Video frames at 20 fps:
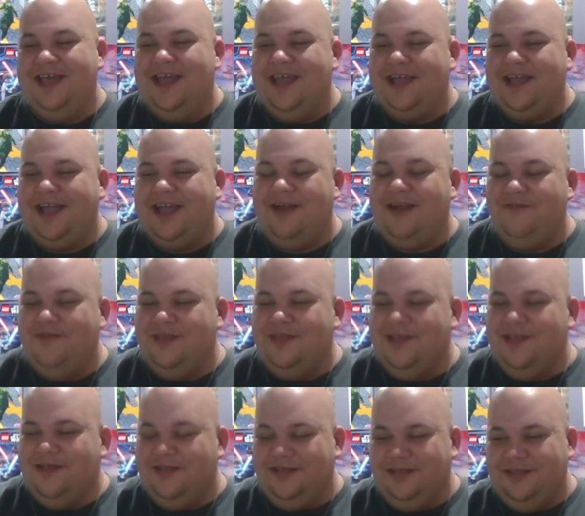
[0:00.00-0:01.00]
kind of one of
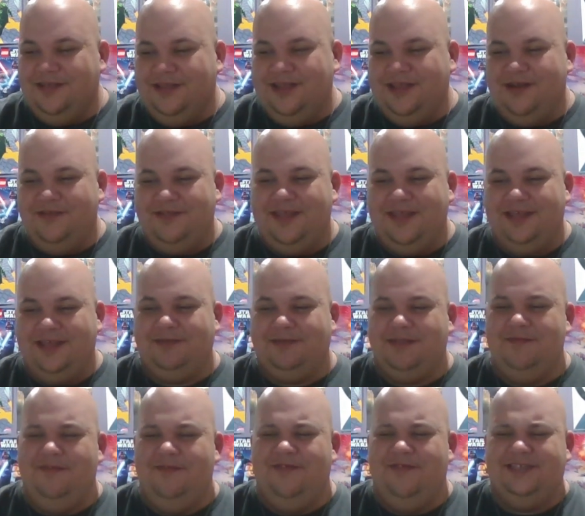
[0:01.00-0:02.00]
the little things about
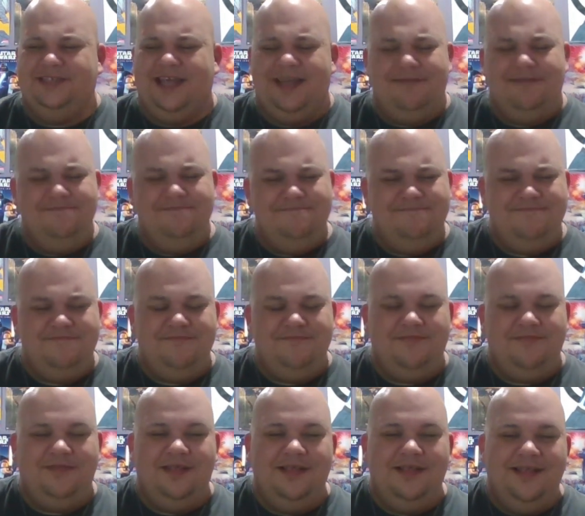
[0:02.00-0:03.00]
the movie is like,
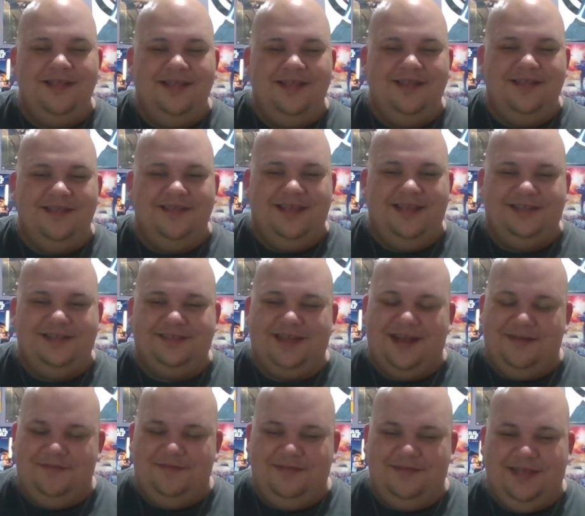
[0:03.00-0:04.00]

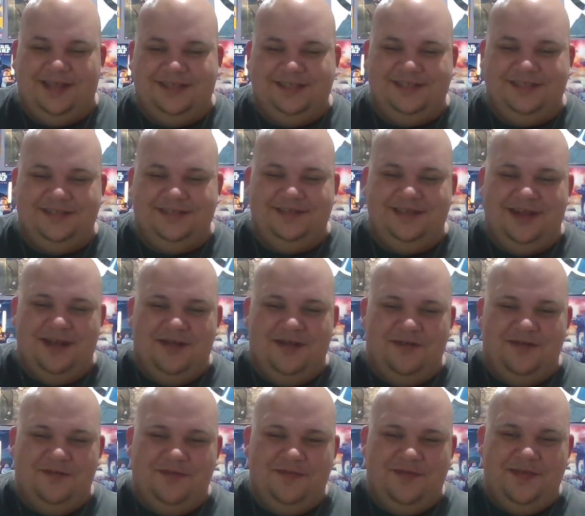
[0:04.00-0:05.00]
that's
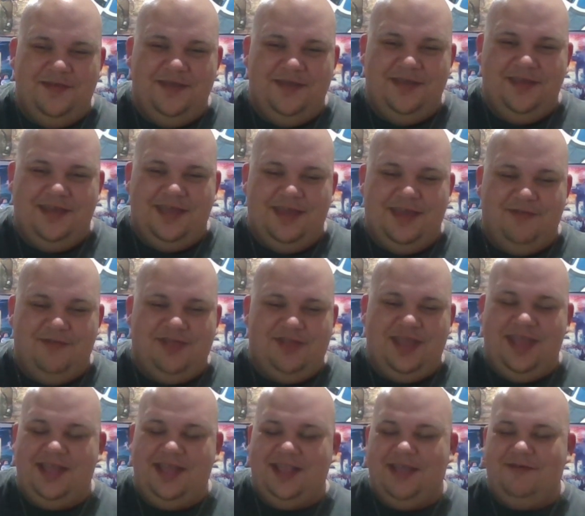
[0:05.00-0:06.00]
you would
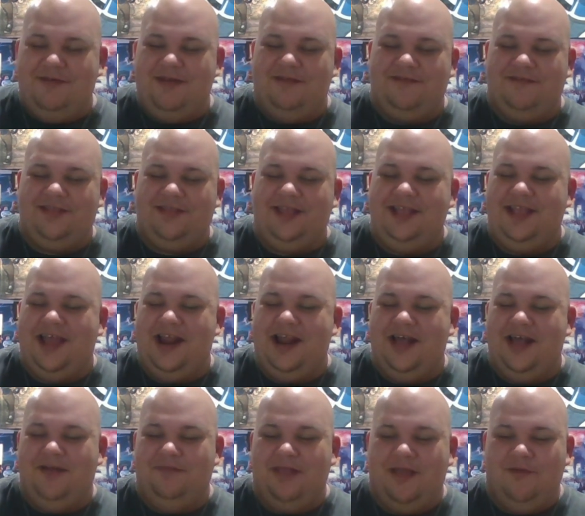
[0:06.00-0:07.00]
think they would have cleaned that
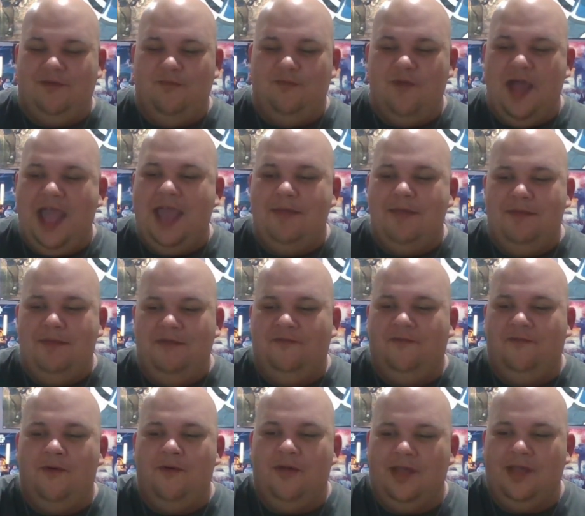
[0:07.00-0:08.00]
up like way
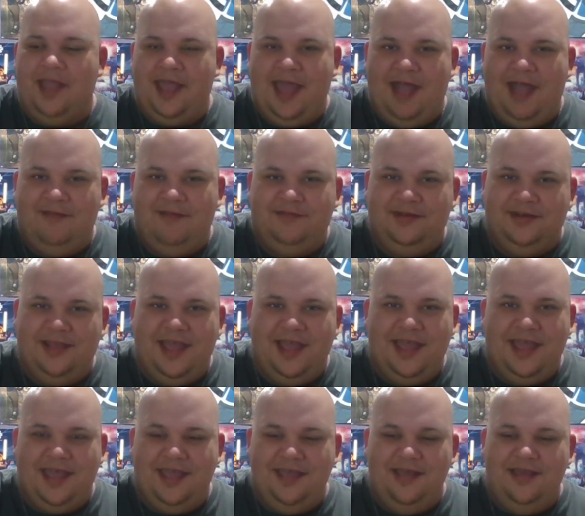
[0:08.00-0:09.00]
before, like after
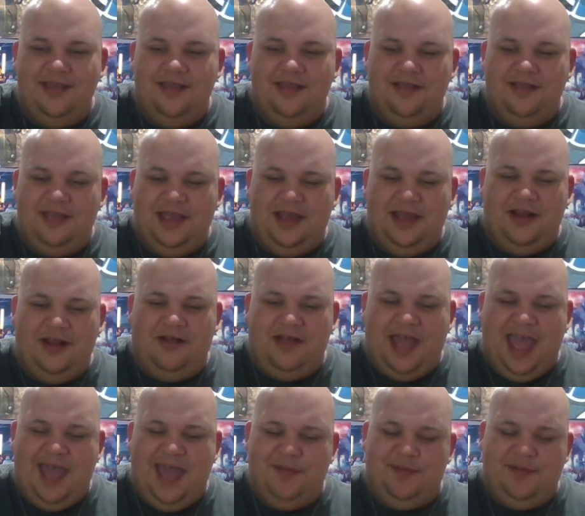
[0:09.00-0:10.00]
like it all
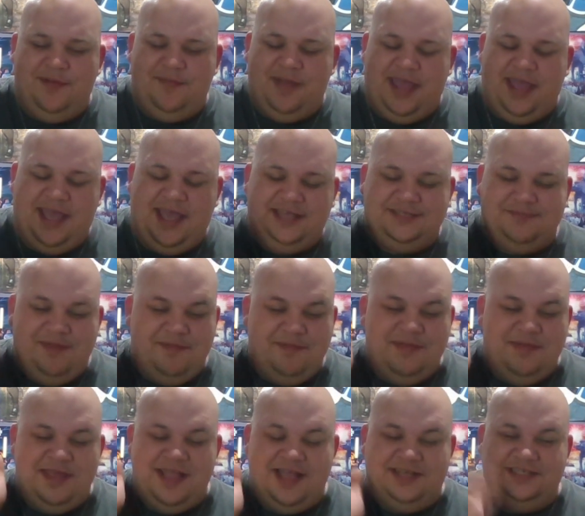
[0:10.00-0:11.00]
happened. But I guess
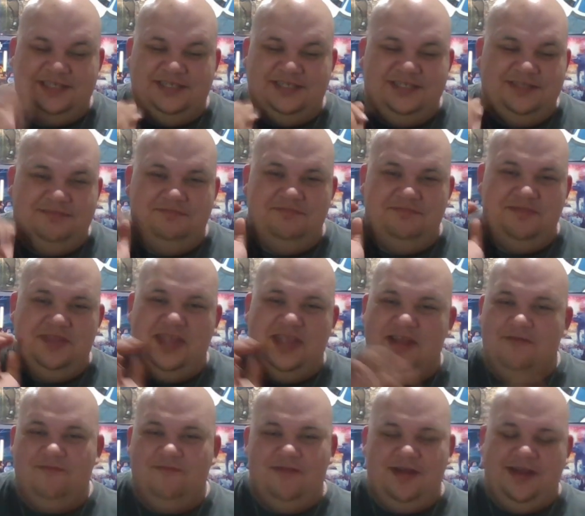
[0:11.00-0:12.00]
maybe they just
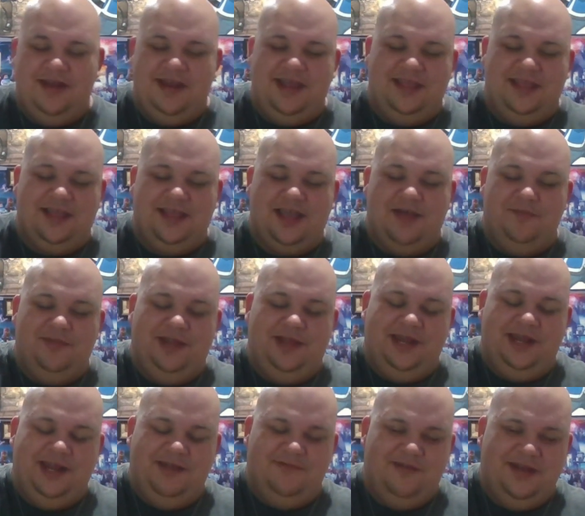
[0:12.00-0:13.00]
didn't want to. The company
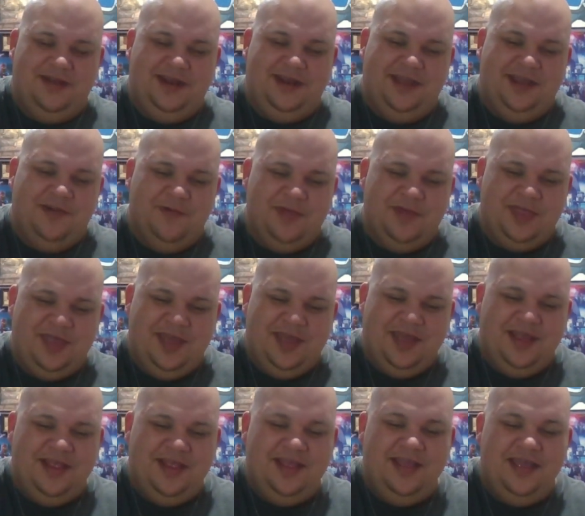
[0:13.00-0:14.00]
didn't want to deal with
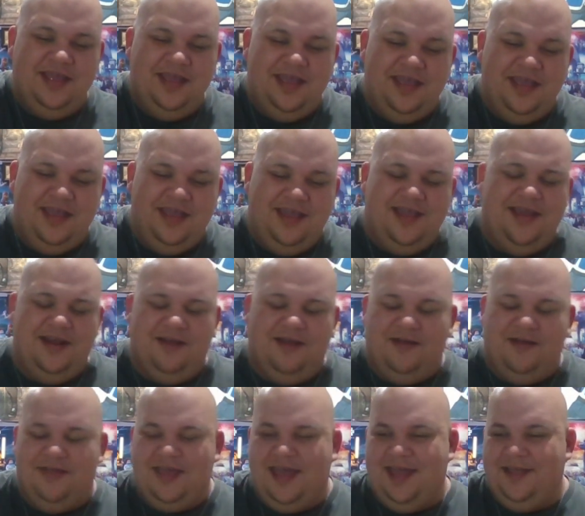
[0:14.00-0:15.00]
it and
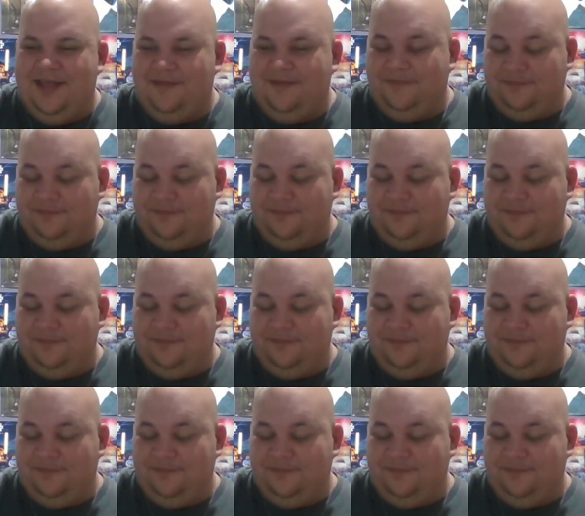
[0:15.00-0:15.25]
all that.